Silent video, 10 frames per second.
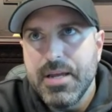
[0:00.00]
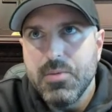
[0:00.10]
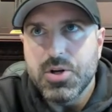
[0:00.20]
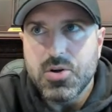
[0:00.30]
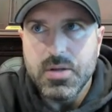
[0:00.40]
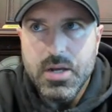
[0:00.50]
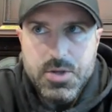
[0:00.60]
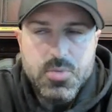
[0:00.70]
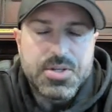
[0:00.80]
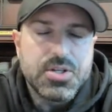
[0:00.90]

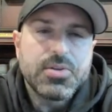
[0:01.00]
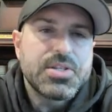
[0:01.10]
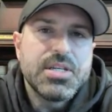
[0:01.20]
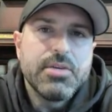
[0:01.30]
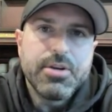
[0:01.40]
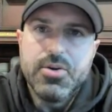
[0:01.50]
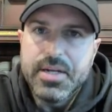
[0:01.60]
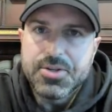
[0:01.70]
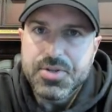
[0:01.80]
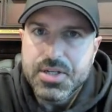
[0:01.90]
you would start to see a renewed
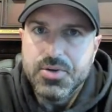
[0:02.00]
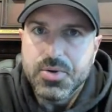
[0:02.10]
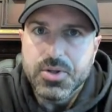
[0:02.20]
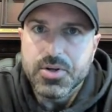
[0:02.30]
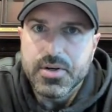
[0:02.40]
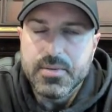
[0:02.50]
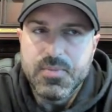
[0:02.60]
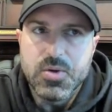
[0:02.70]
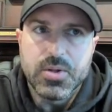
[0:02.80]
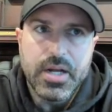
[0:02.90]
interest in nuclear
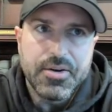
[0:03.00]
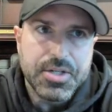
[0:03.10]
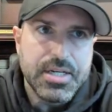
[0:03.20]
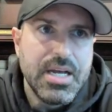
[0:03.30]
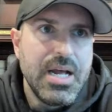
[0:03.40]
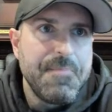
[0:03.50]
energy.